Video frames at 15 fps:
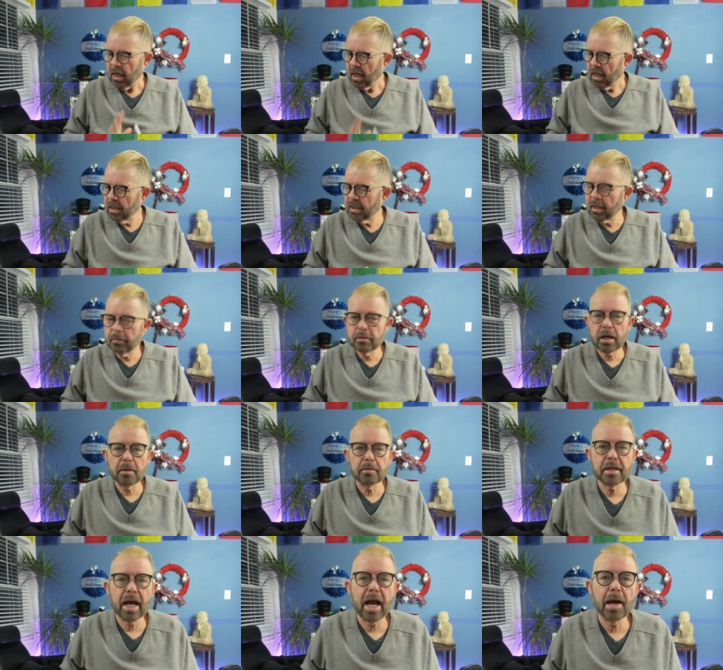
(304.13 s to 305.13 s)
And
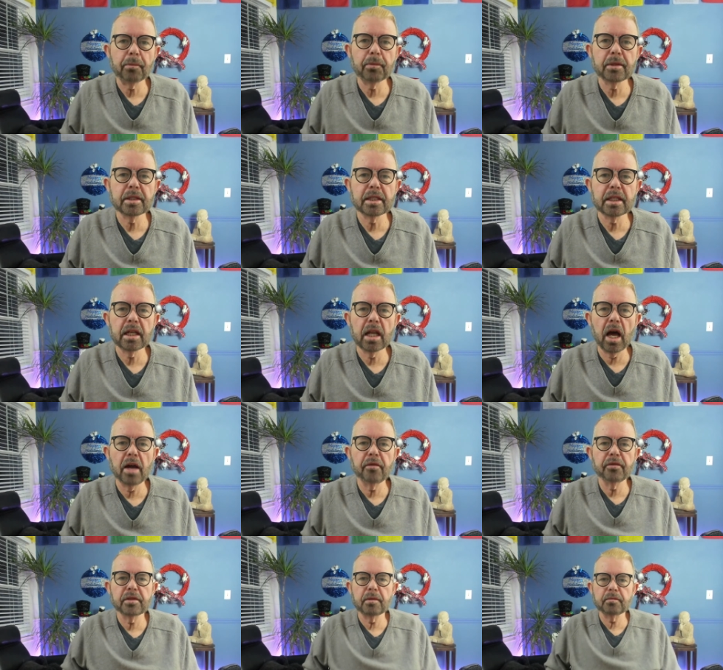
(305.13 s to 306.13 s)
sometimes that happens in
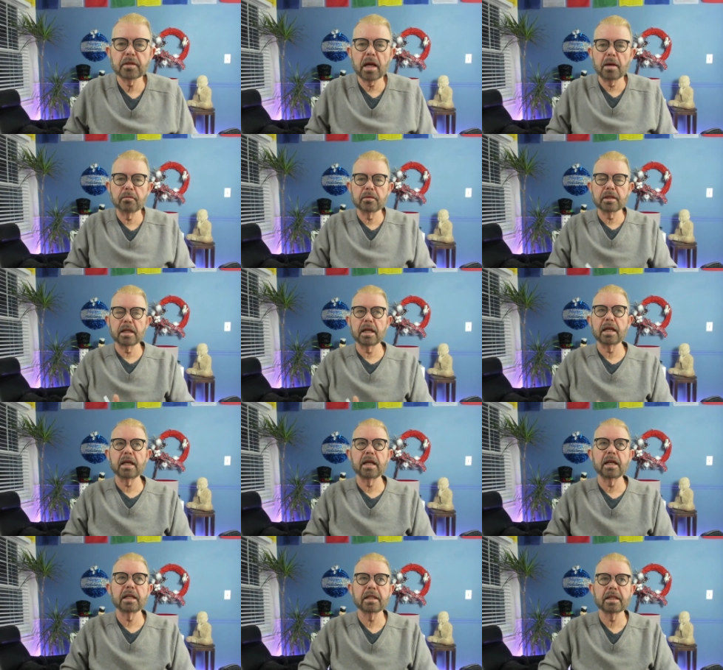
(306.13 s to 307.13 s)
life. Sometimes it
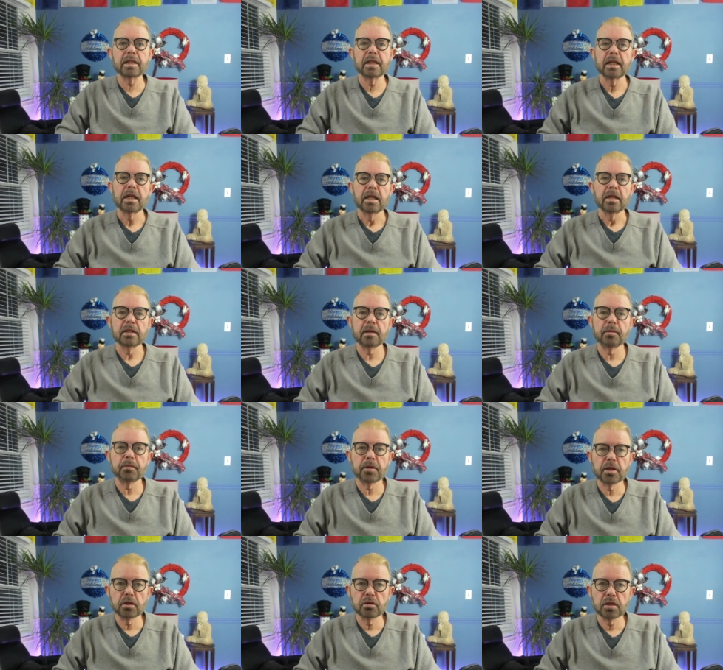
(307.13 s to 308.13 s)
is
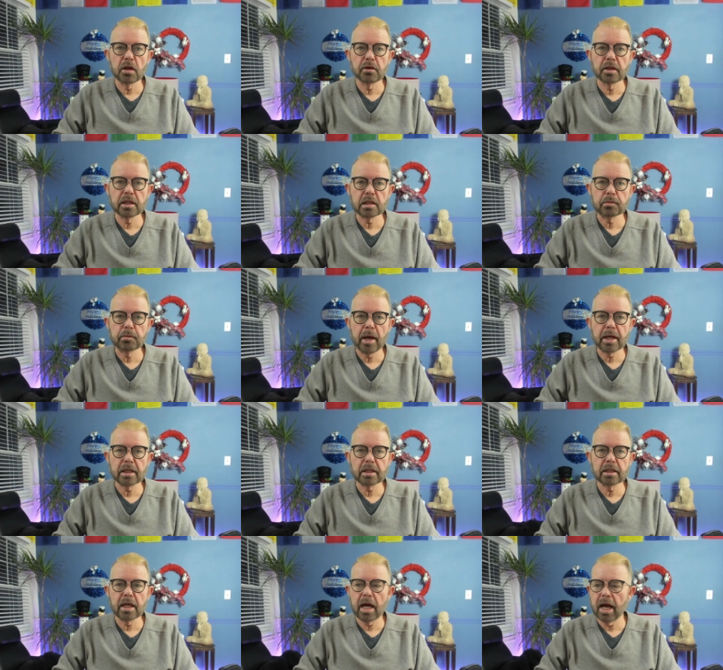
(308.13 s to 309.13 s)
something you don't
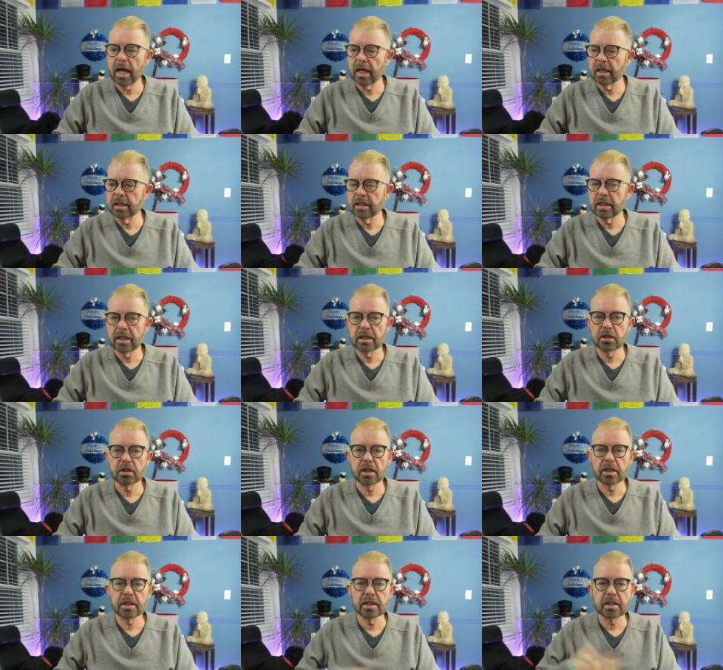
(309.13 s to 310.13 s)
expect and it
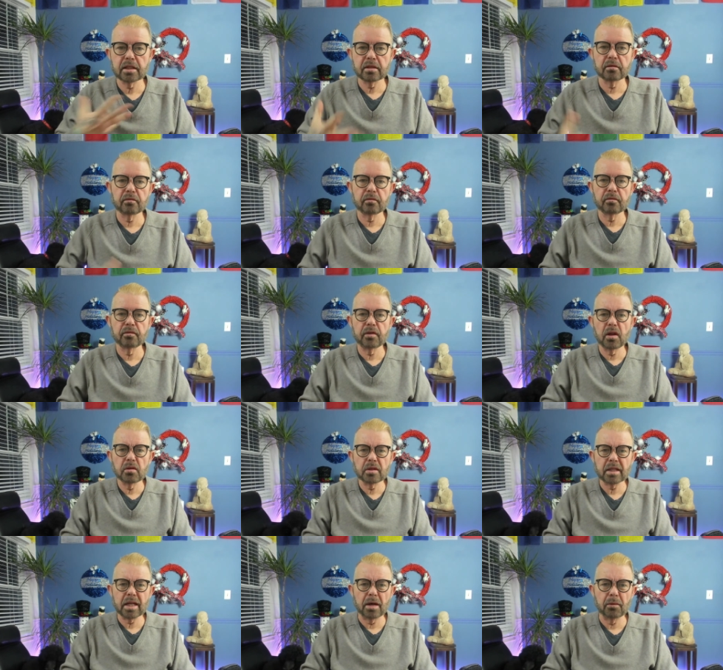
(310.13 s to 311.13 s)
just
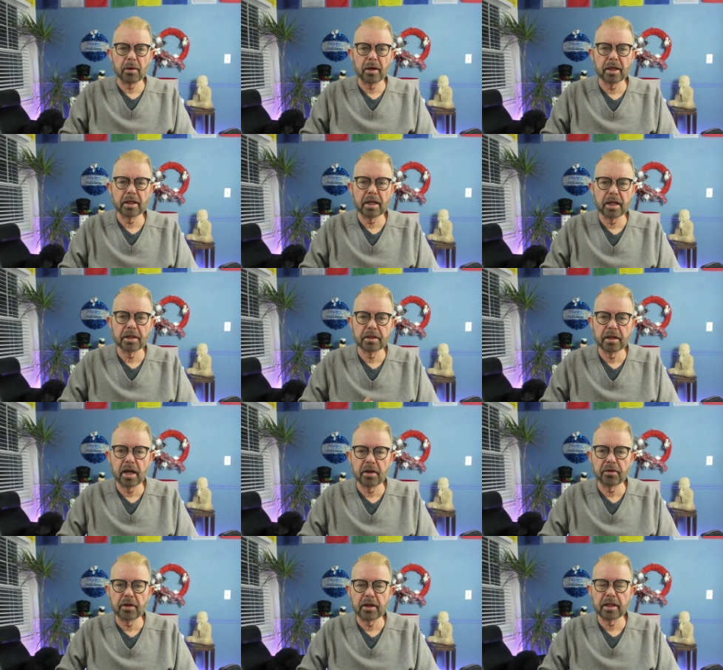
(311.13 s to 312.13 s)
flows that way. And I
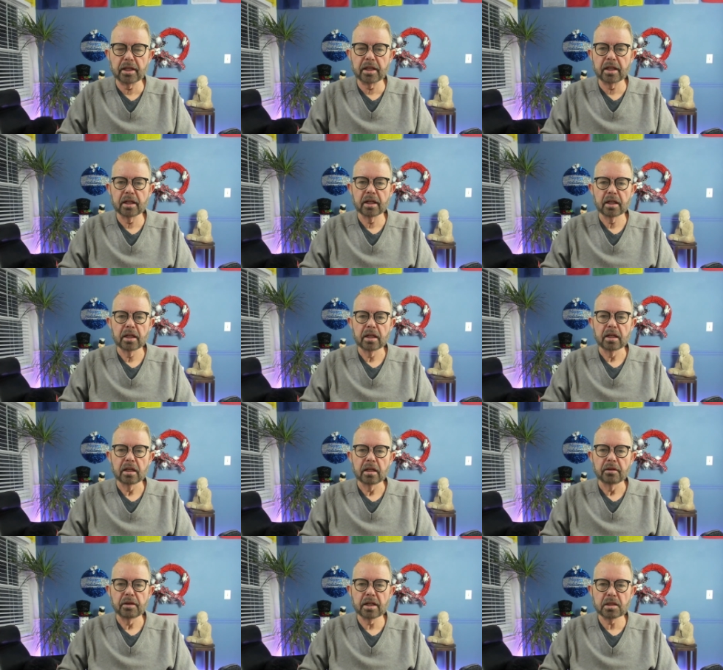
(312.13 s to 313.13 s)
think
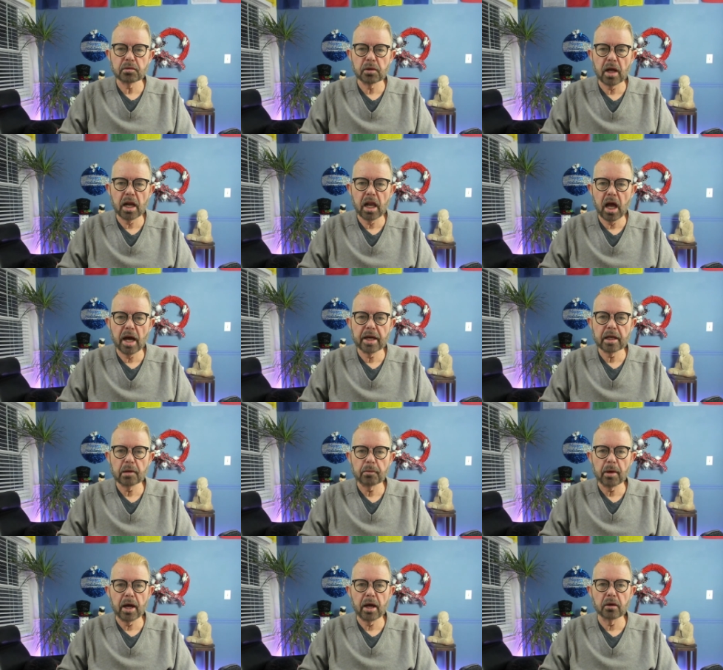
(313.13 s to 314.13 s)
that's what I like
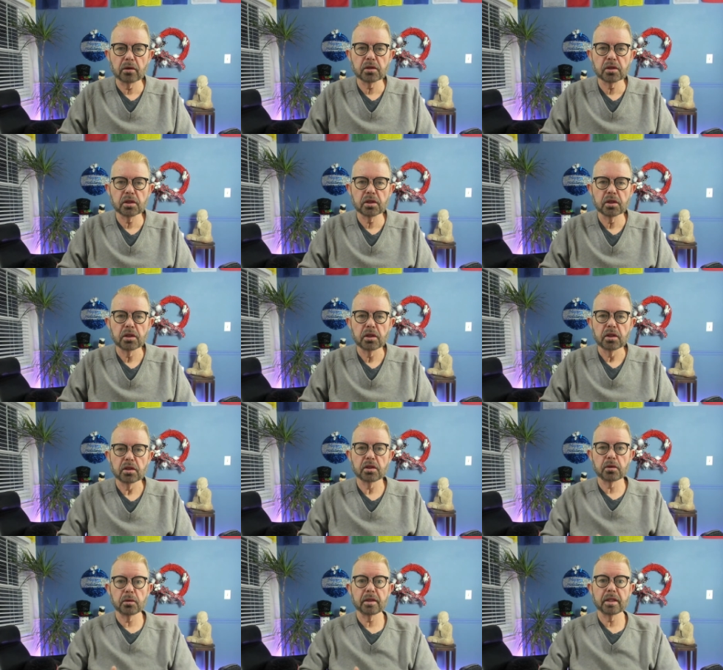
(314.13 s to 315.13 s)
about
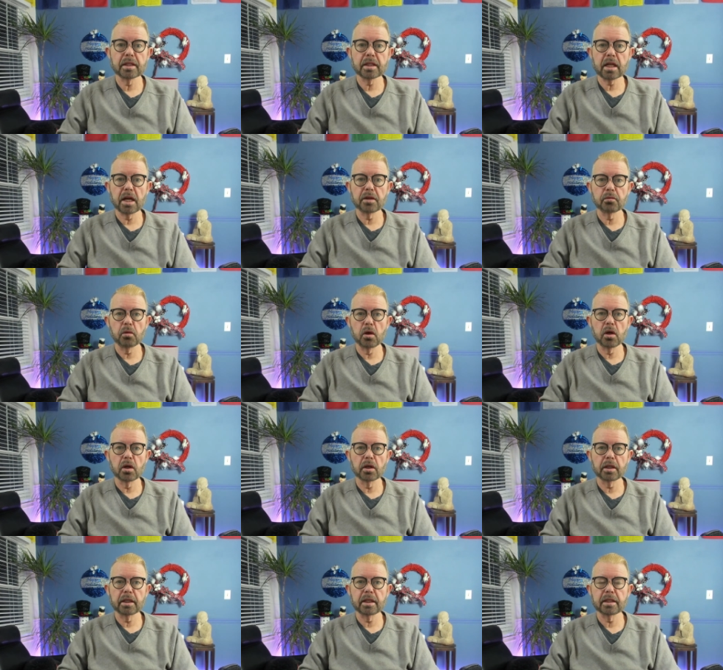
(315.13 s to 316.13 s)
doing this kind of
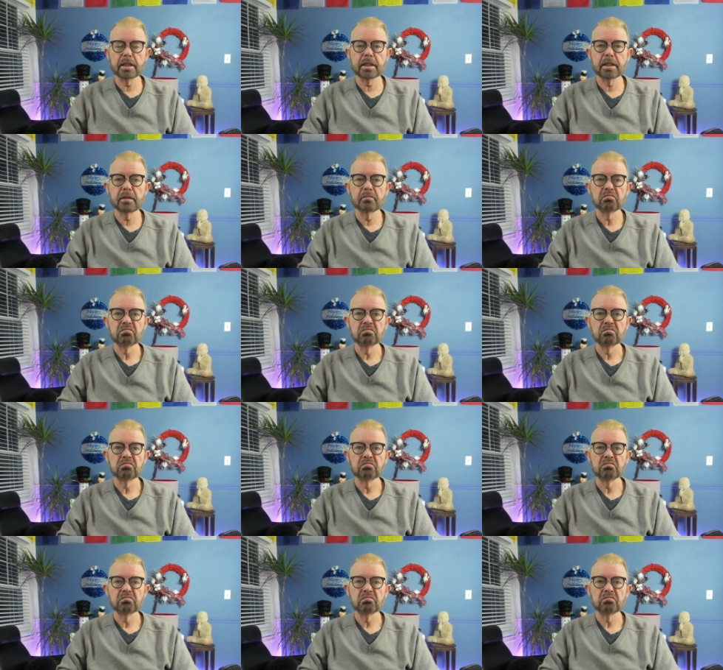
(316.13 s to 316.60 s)
work is